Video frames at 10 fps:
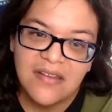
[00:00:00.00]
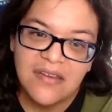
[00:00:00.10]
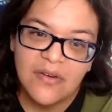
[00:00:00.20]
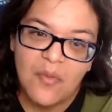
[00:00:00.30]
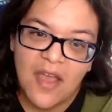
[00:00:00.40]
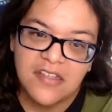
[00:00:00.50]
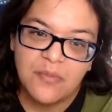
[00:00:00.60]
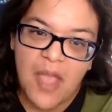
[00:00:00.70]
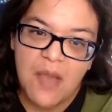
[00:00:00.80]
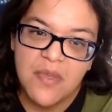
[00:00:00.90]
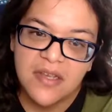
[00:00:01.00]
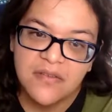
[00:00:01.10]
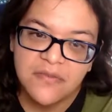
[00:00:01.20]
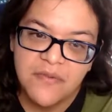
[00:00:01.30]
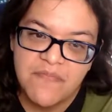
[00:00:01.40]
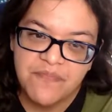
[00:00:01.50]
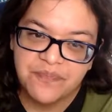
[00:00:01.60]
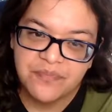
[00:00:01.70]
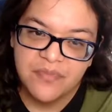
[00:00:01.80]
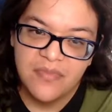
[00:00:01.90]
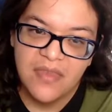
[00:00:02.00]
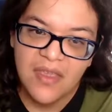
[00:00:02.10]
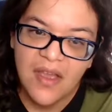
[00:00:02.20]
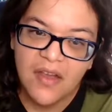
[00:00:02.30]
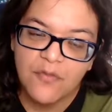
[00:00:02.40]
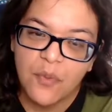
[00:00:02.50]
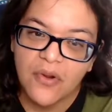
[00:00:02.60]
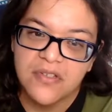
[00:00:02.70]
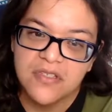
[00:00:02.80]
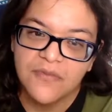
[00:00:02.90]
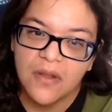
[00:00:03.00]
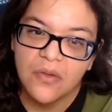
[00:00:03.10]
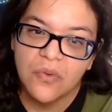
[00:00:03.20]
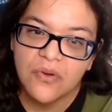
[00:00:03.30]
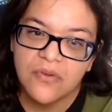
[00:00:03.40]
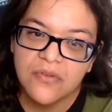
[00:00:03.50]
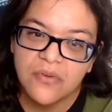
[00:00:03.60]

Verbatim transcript: you know, mass spamming of purchased followers,